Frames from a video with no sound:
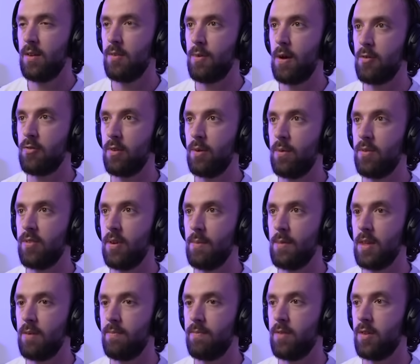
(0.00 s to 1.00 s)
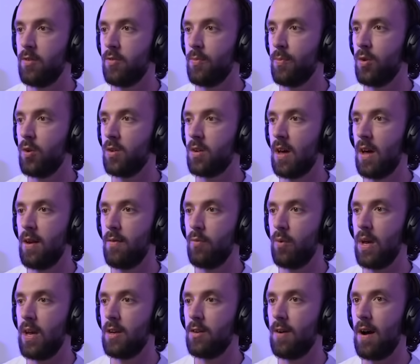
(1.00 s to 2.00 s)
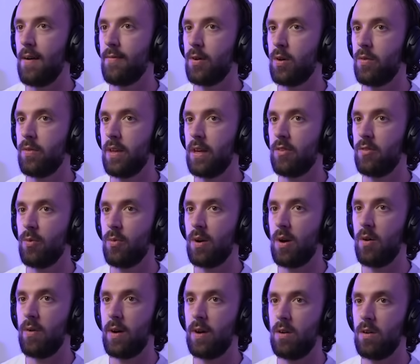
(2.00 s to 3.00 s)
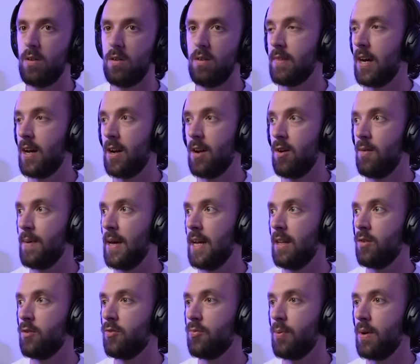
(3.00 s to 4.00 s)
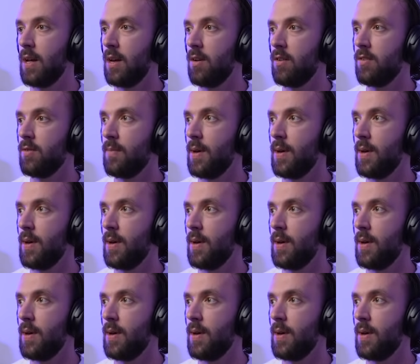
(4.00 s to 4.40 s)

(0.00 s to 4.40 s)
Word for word: especially with some of the, the small kind of weird graphical things that were going on. I don't know, man. Looks pretty good to